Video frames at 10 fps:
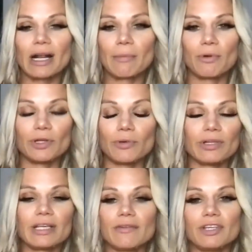I'm
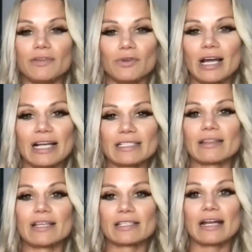only give you guys the
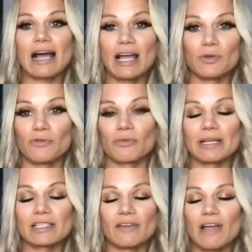things that I do for
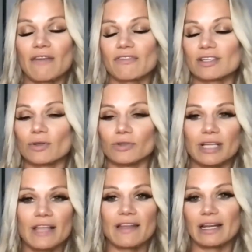myself every single
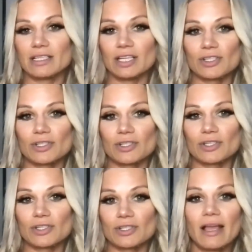day that I teach.
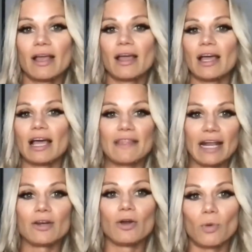Okay, and
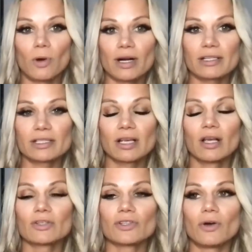that I know works.
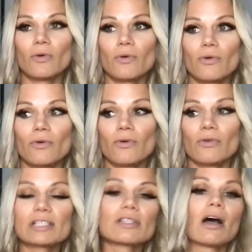So
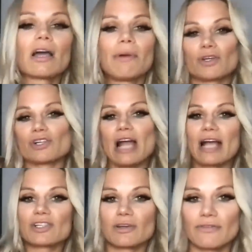let's talk about
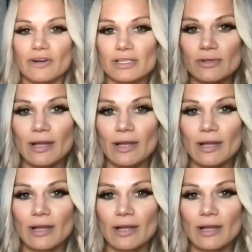attraction first.